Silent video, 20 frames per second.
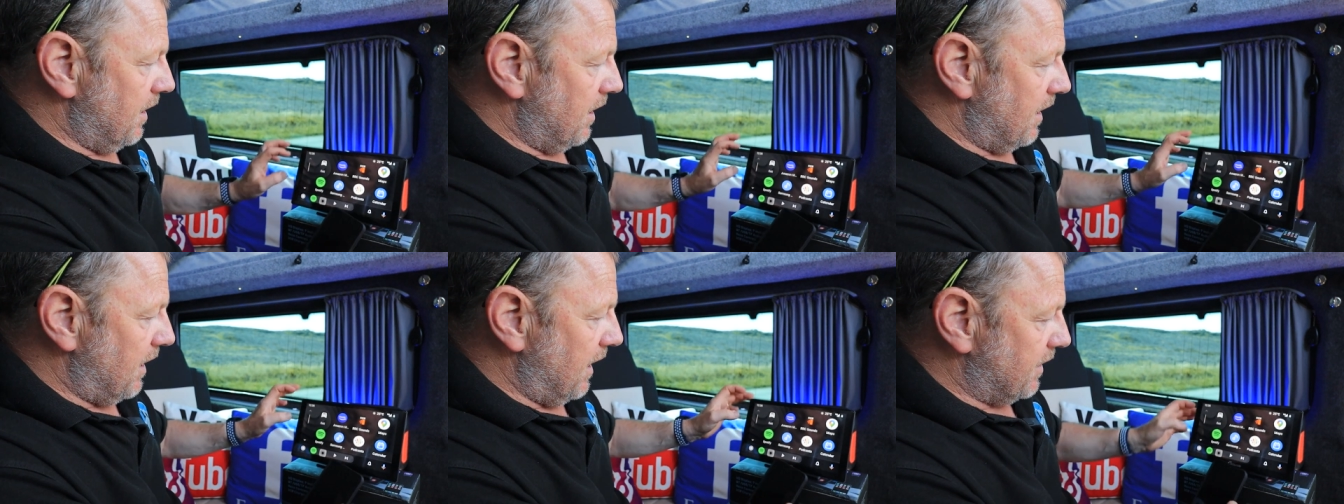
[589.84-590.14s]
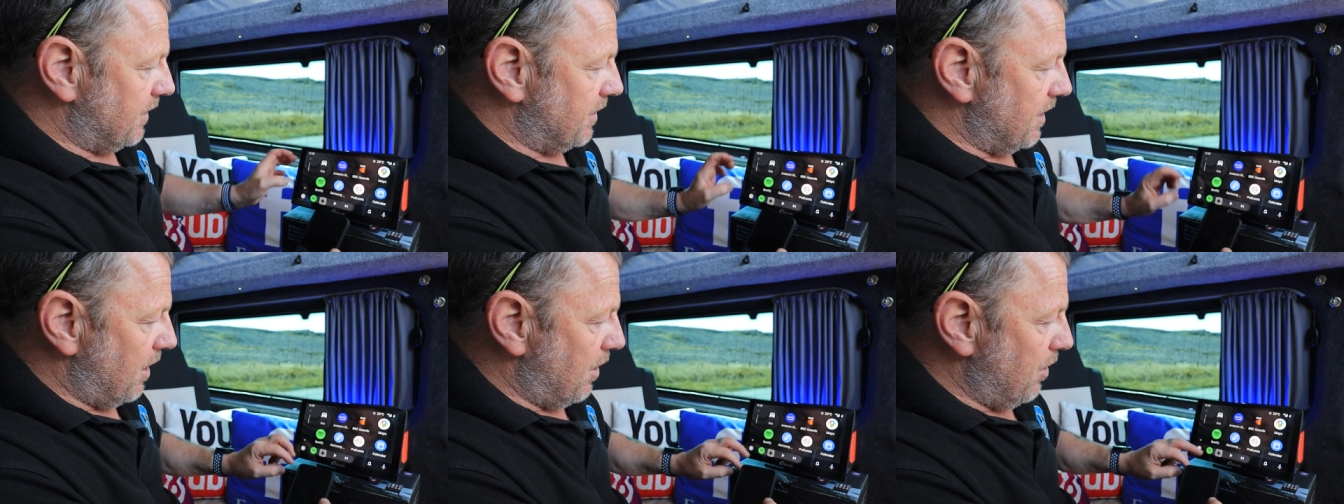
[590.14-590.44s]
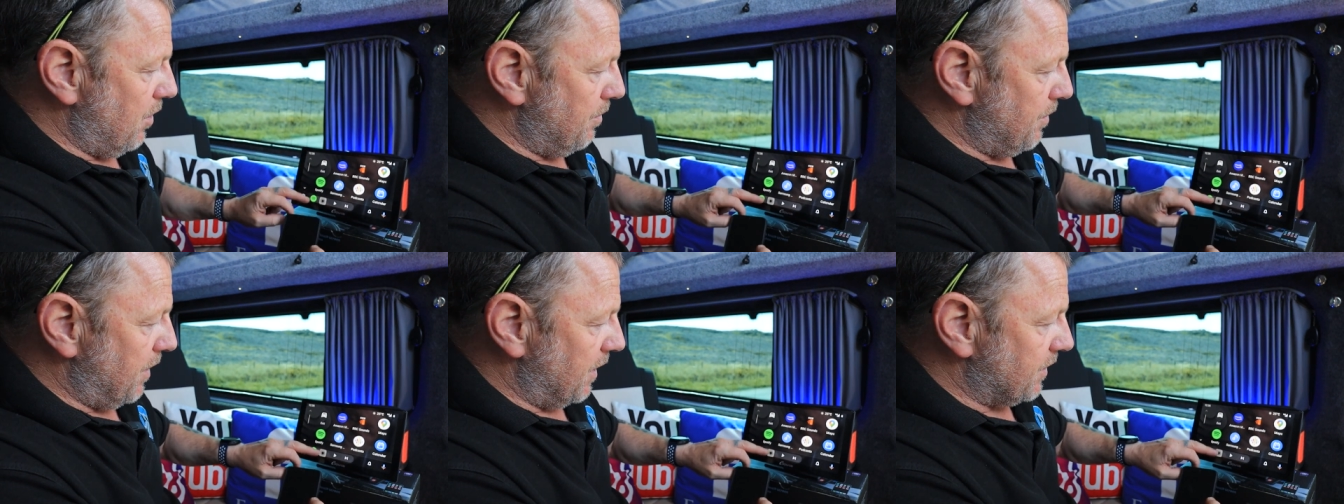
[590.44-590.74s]
Click the
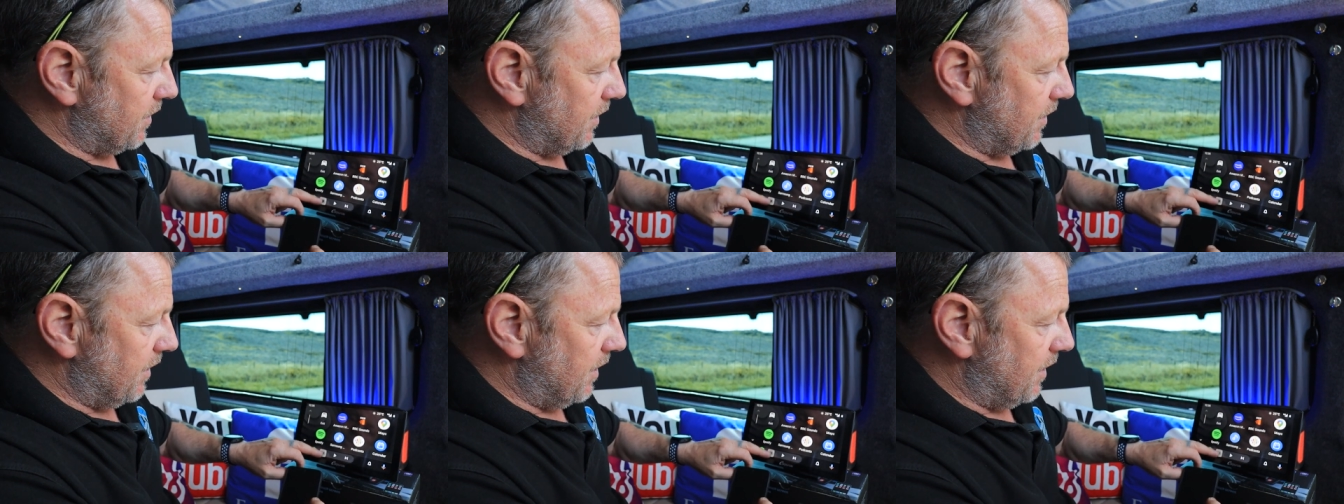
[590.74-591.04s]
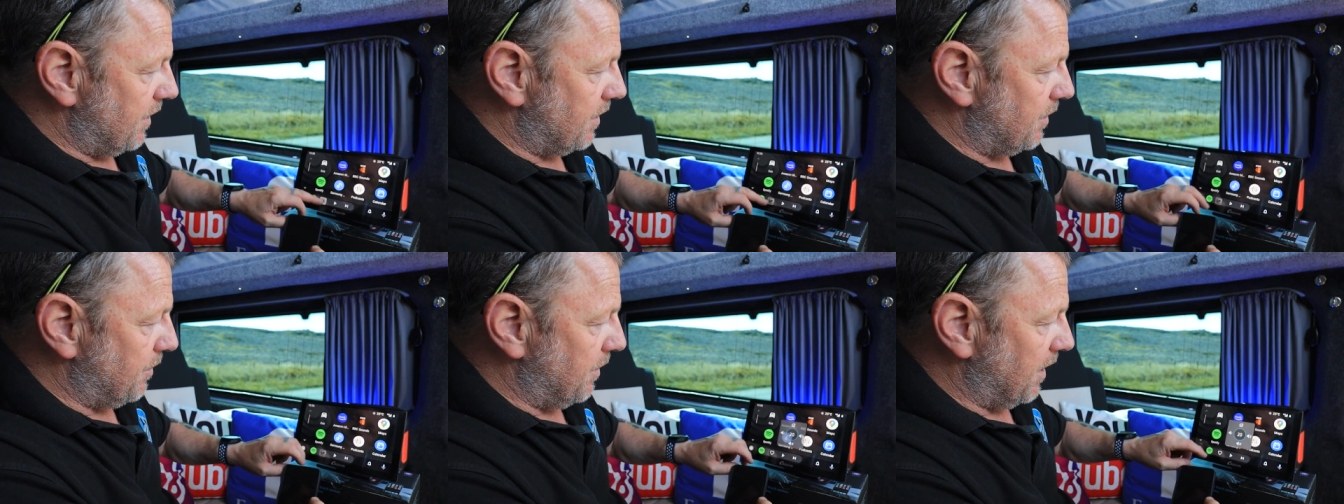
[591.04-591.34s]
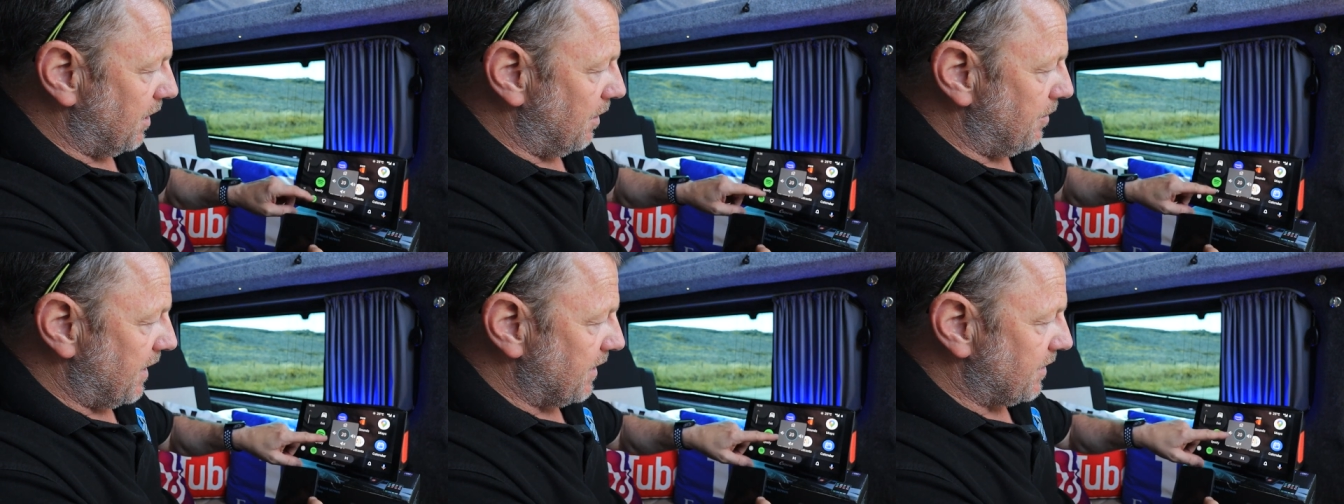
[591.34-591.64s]
home button so we
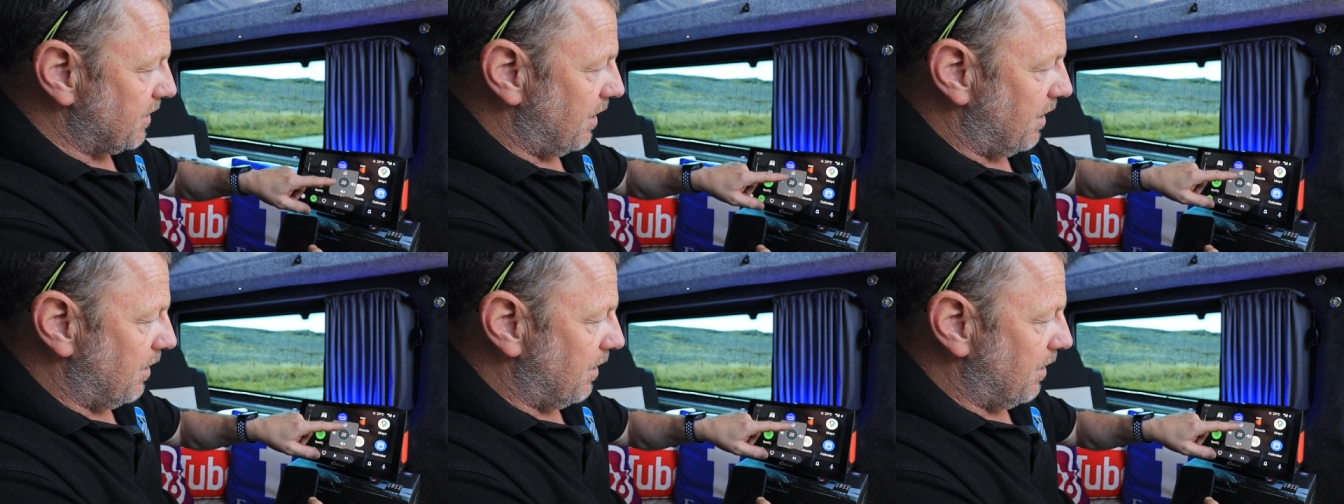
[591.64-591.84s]
can go back to